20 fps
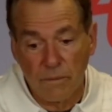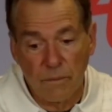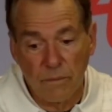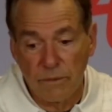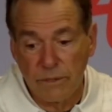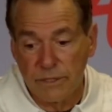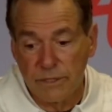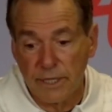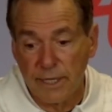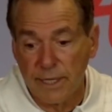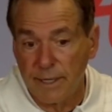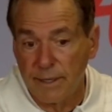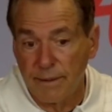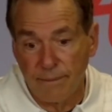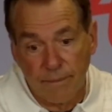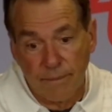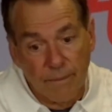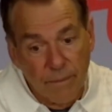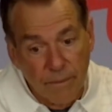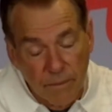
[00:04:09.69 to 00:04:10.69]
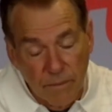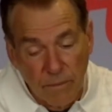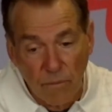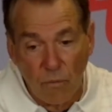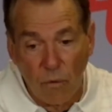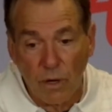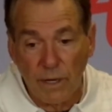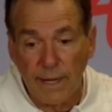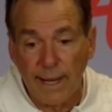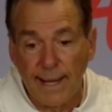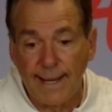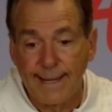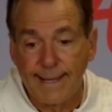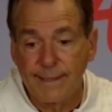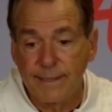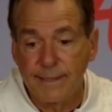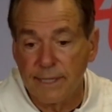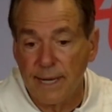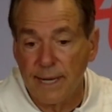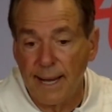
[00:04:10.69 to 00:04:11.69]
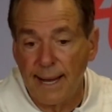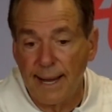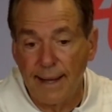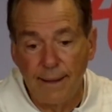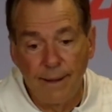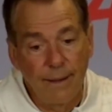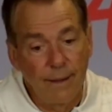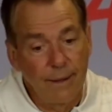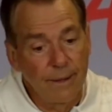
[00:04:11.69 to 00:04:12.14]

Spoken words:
we said one guy gets a guy,